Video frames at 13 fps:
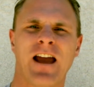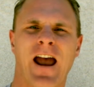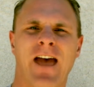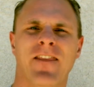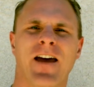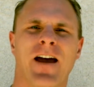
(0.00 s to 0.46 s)

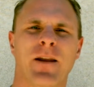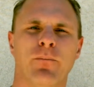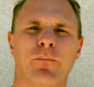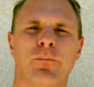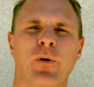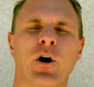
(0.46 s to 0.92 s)
and then
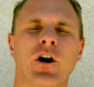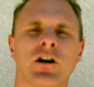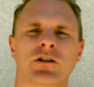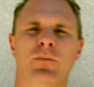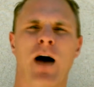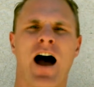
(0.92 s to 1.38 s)

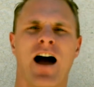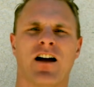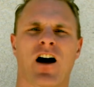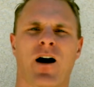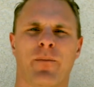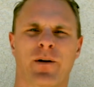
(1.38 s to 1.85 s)
push
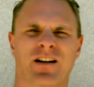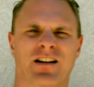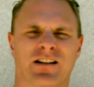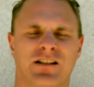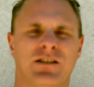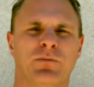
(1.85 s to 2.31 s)
back up in
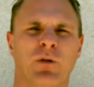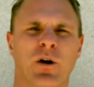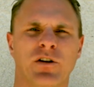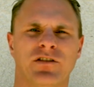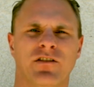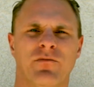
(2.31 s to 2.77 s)
an
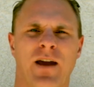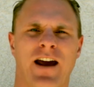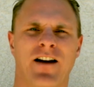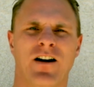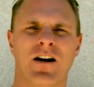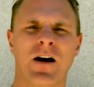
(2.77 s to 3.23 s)
explosive
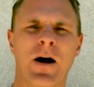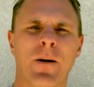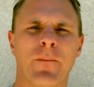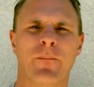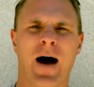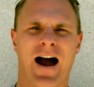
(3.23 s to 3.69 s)
manner
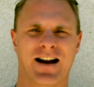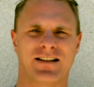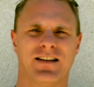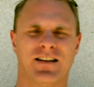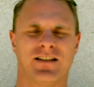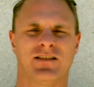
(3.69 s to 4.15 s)
back
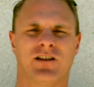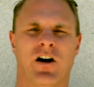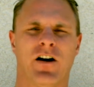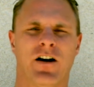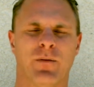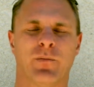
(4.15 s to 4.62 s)
to the
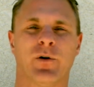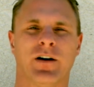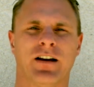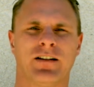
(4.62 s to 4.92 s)
starting point.